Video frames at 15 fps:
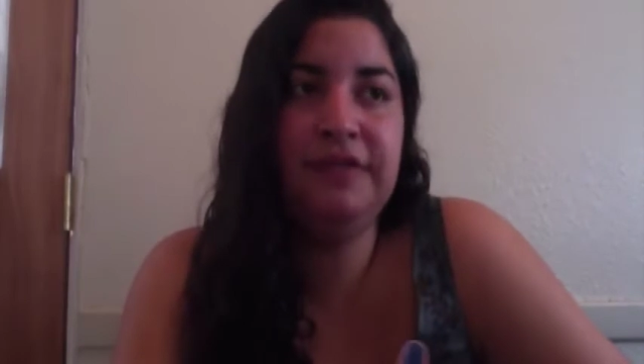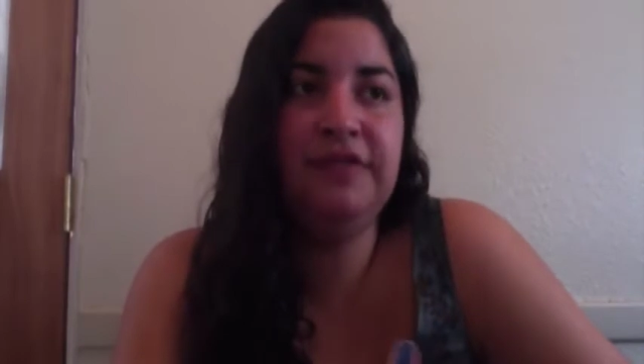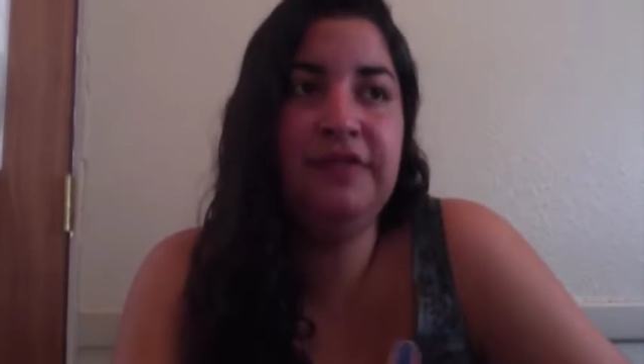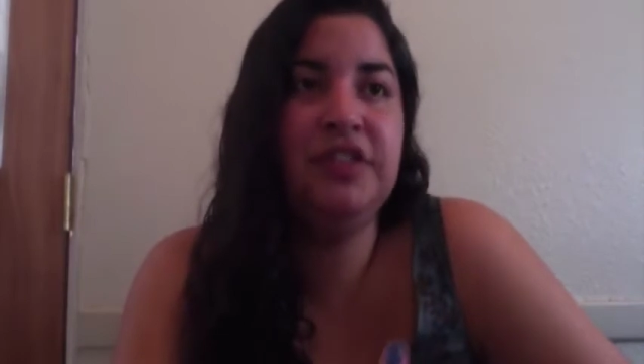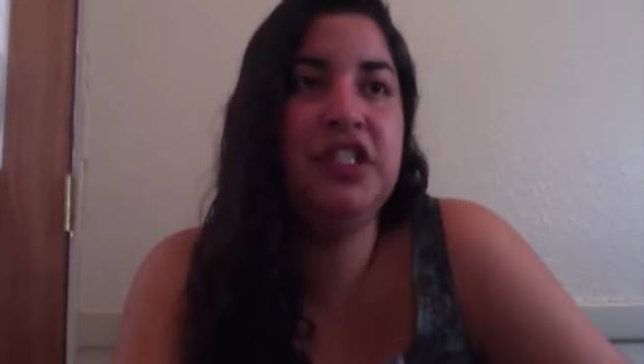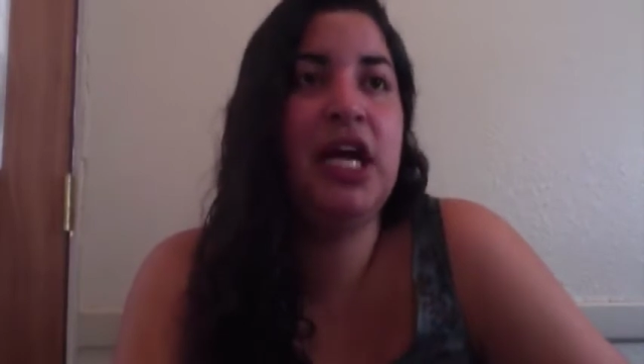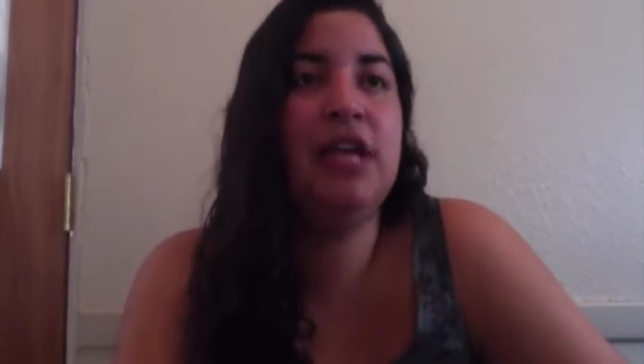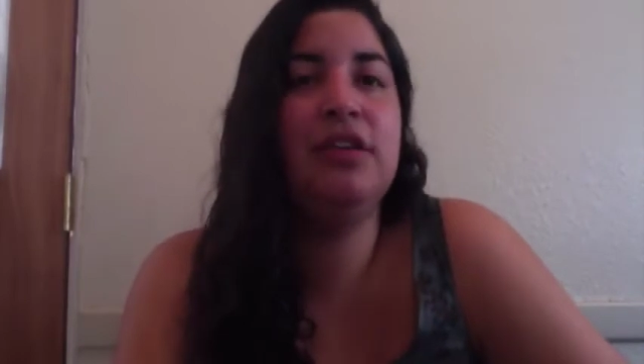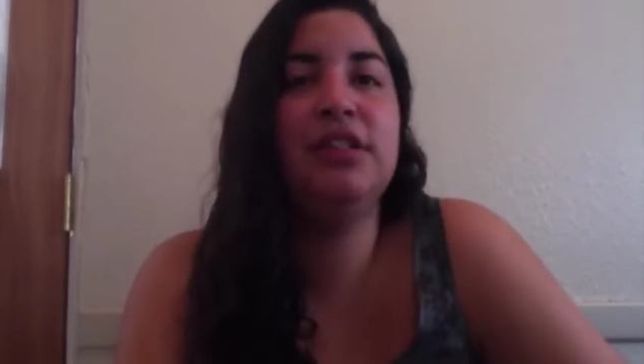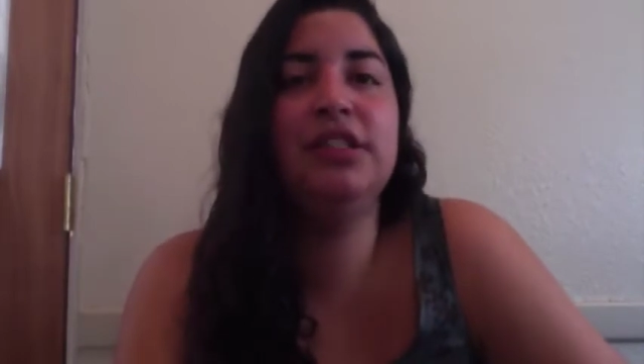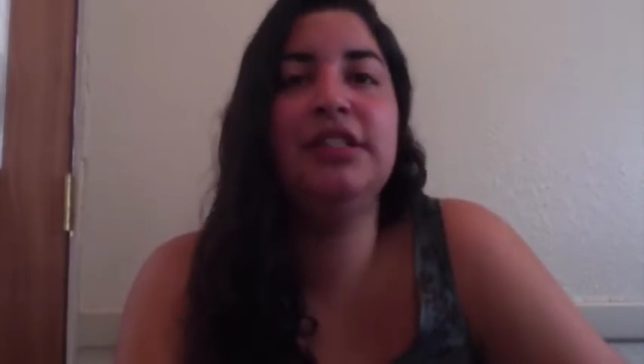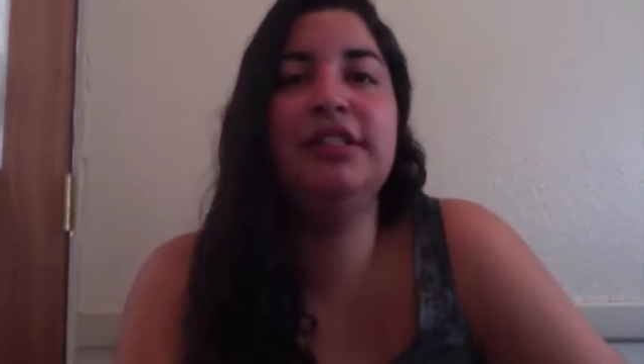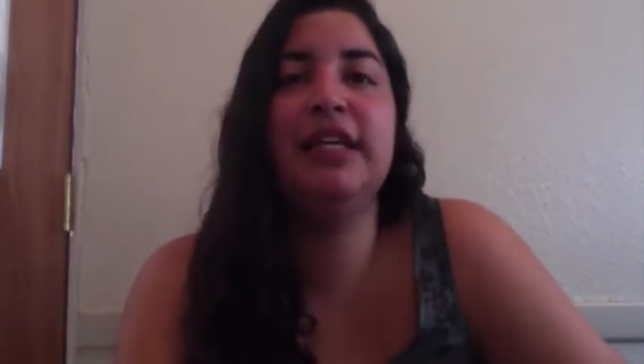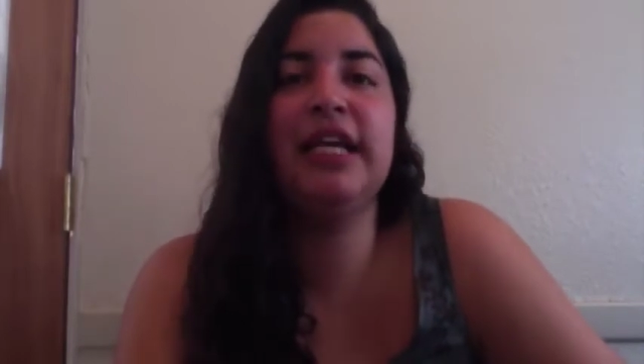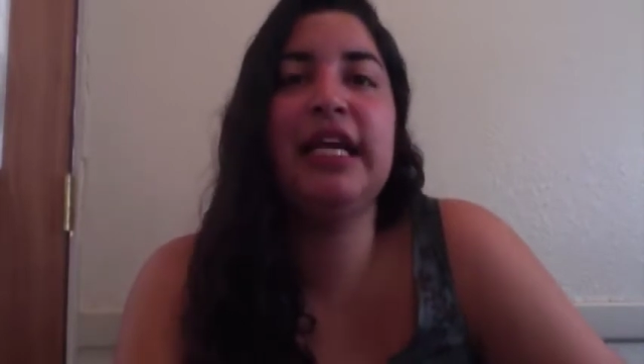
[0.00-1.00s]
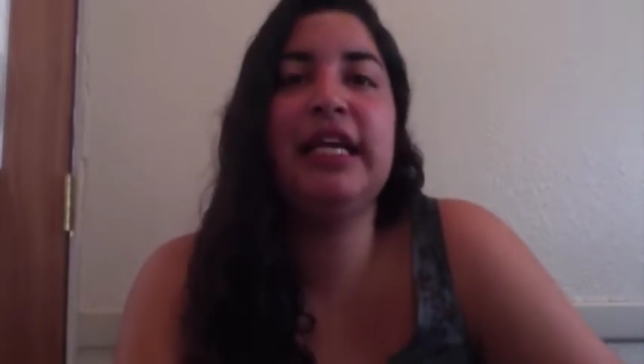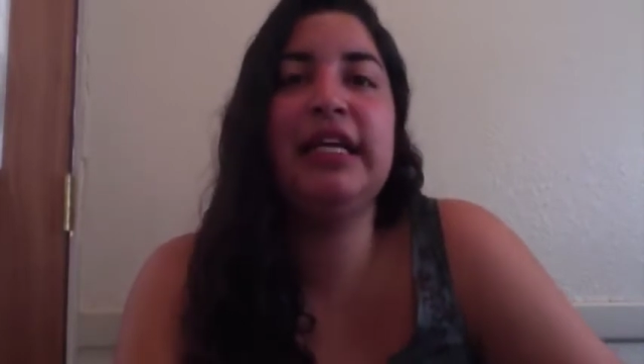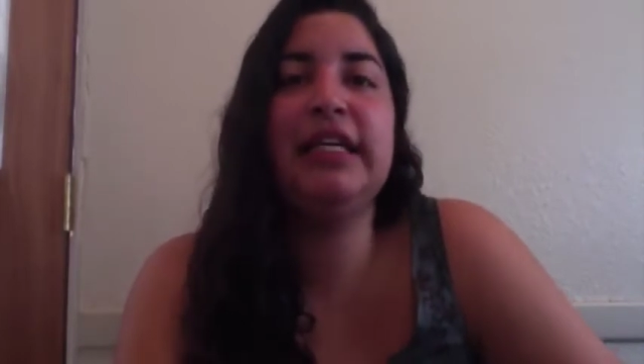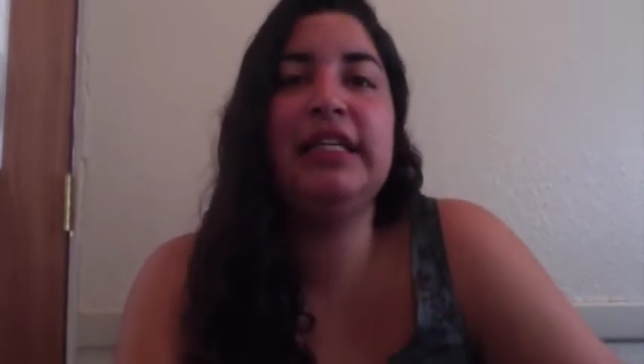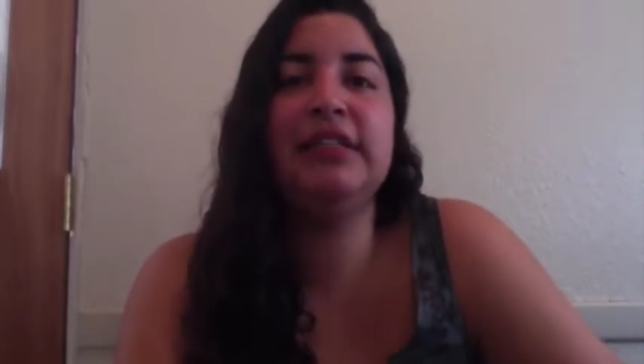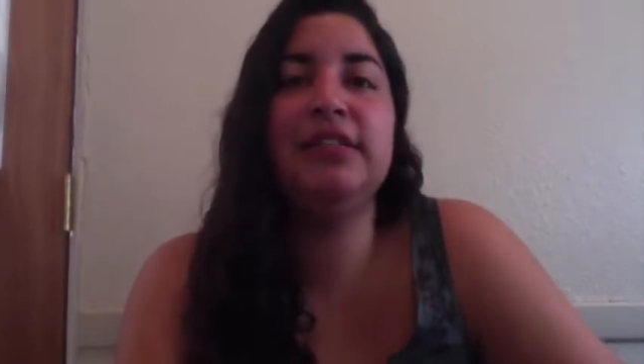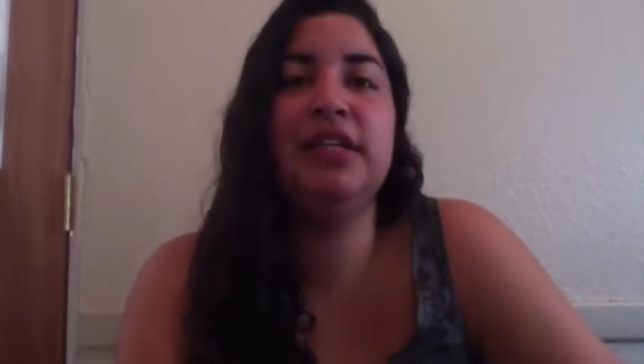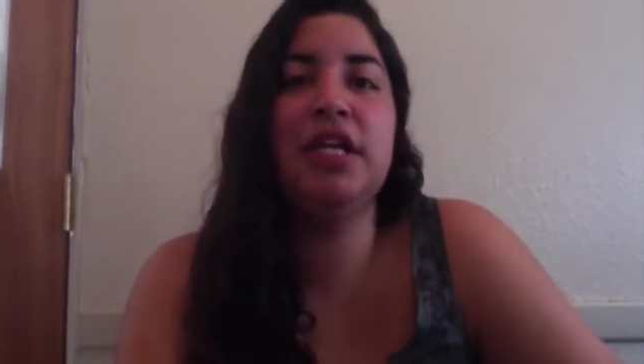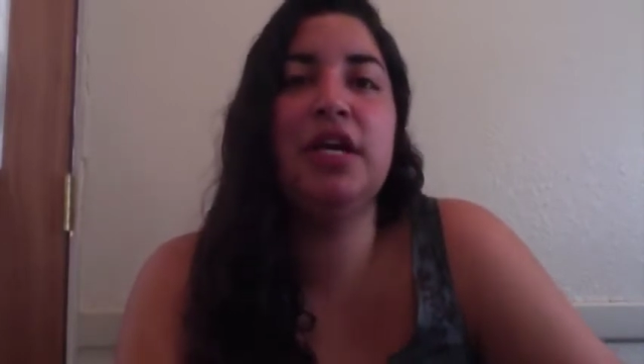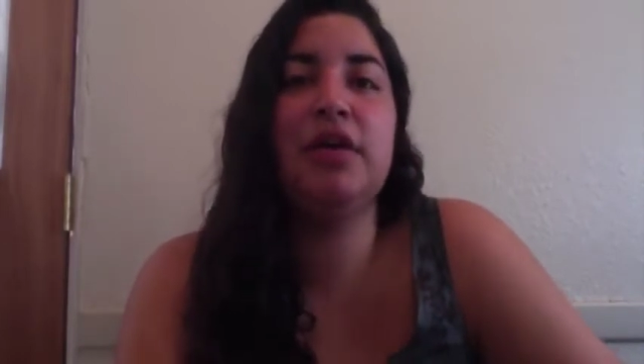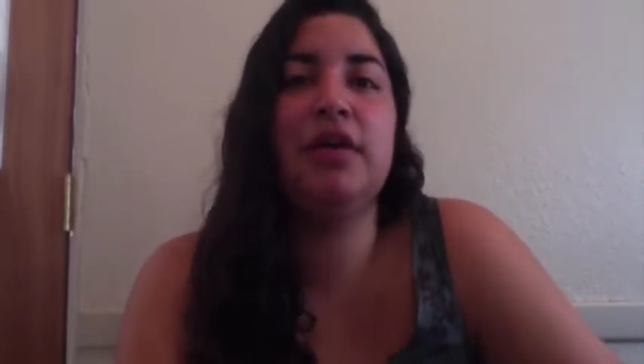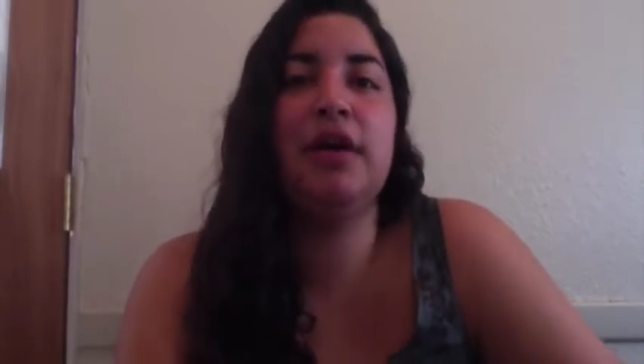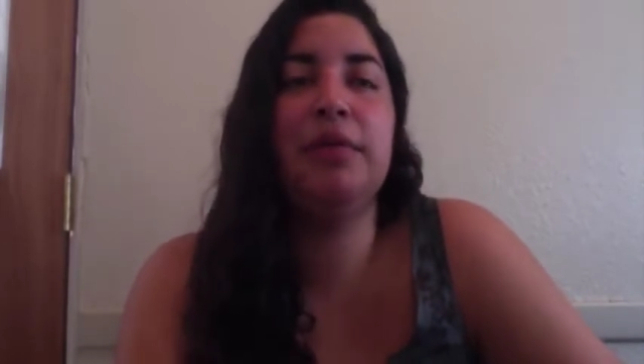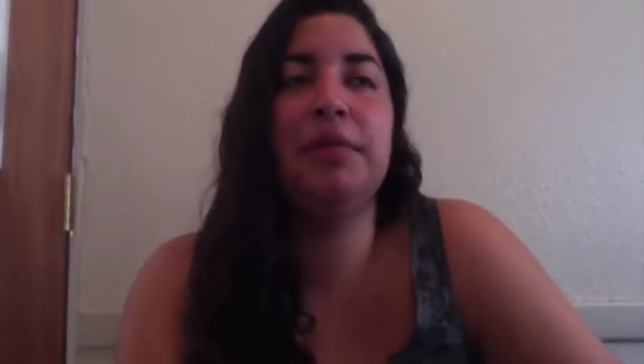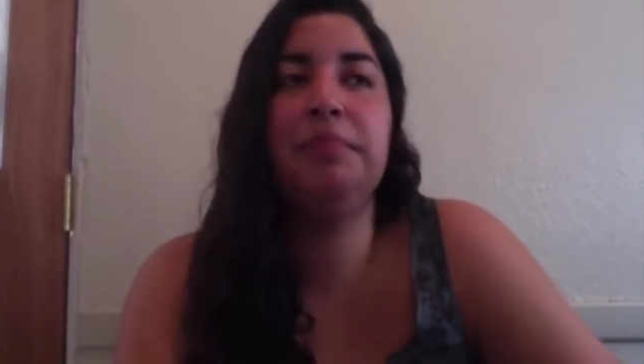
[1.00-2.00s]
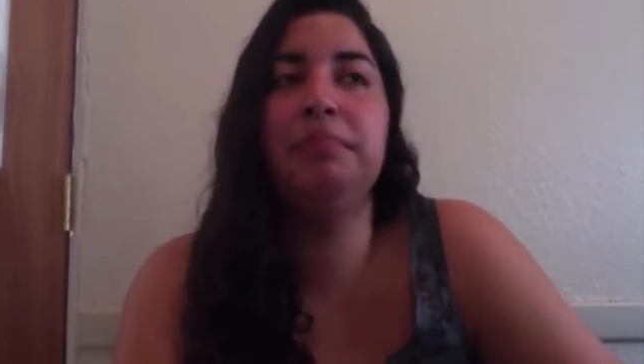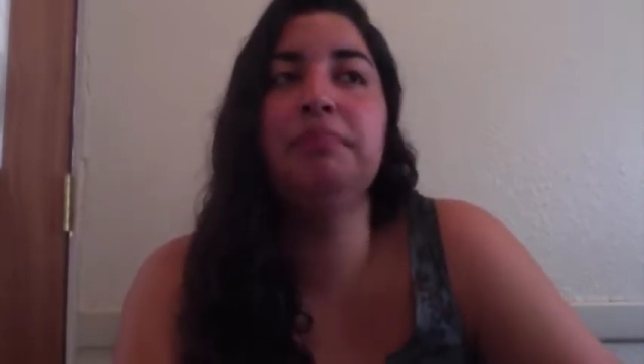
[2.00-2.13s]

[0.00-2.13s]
channels that I, you know, I would